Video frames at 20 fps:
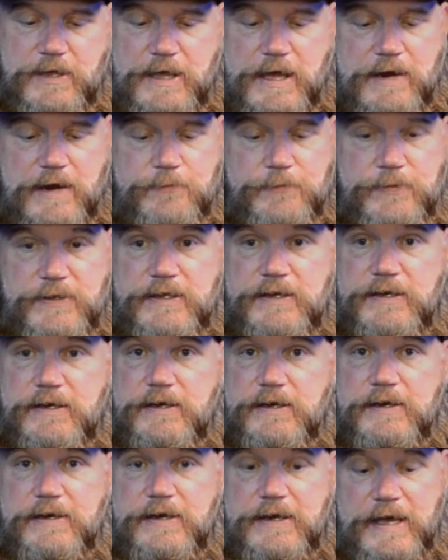gotta be
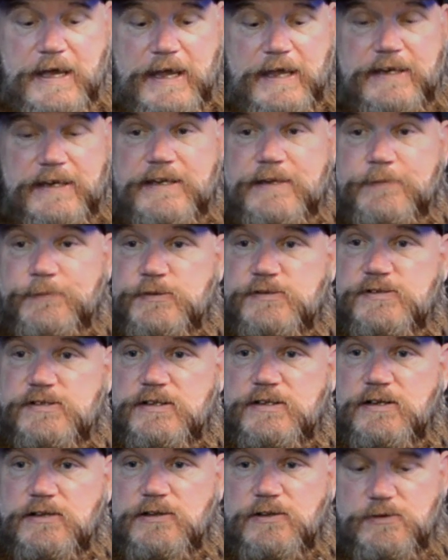
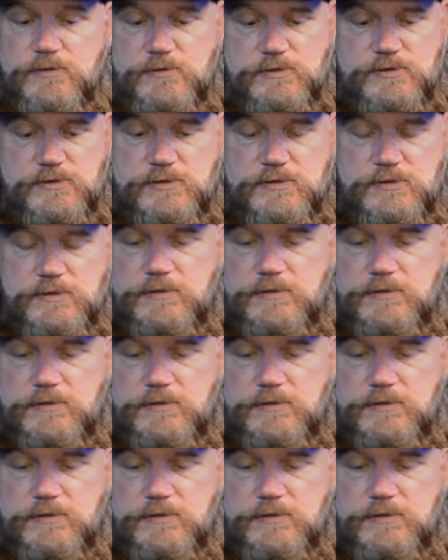90% close.